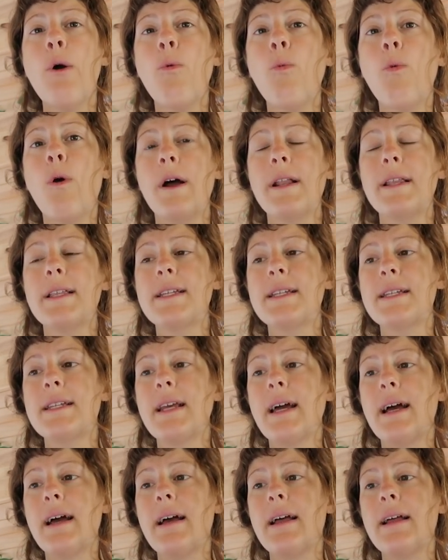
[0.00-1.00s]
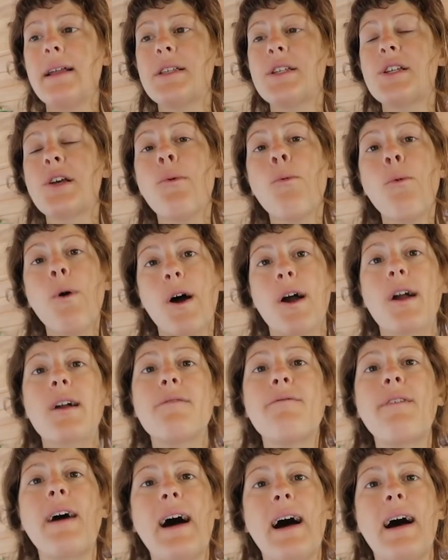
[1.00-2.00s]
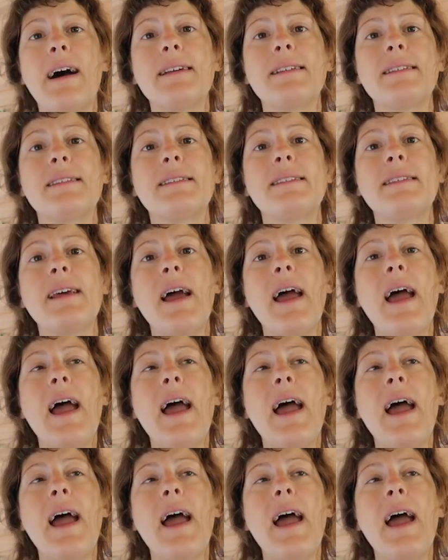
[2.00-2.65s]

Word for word: want to work for us